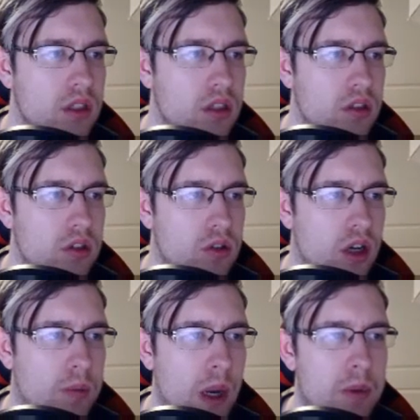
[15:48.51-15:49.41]
To
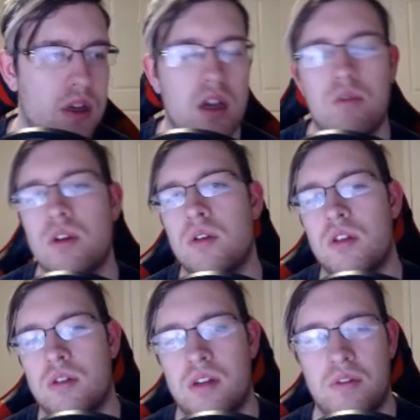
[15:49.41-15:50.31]

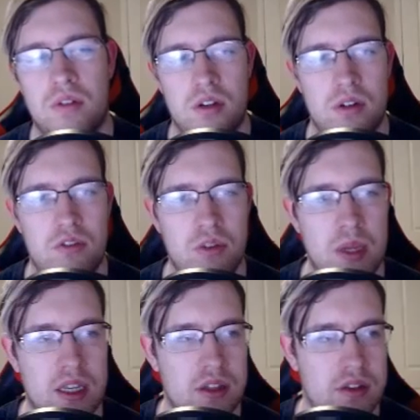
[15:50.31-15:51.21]
Papanov123 for
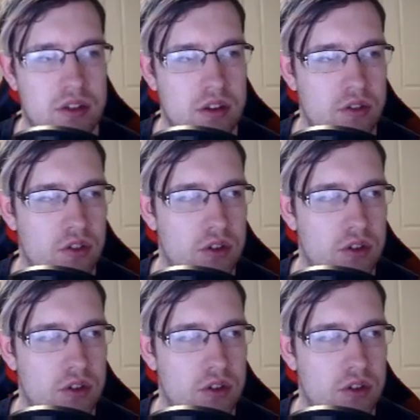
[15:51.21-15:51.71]
making this in the first